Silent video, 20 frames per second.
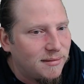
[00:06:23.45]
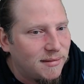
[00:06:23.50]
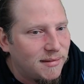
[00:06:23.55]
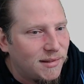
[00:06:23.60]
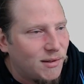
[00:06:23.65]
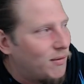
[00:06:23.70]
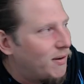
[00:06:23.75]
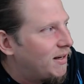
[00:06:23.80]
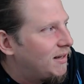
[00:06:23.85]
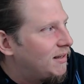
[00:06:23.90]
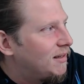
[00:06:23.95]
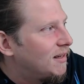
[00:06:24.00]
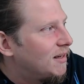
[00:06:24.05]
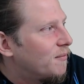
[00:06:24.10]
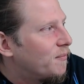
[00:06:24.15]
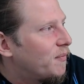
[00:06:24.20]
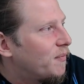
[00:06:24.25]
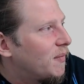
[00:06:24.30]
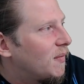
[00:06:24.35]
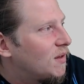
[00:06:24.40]
right?
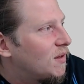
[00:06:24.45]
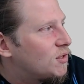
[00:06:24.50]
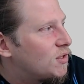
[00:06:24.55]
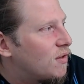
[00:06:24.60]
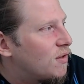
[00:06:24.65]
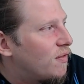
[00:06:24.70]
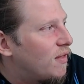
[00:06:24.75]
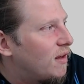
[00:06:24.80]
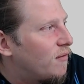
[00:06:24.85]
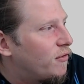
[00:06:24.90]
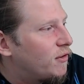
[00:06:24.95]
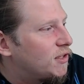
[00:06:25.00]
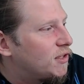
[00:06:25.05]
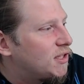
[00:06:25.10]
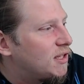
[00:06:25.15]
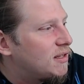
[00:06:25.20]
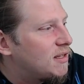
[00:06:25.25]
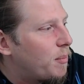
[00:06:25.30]
So that first it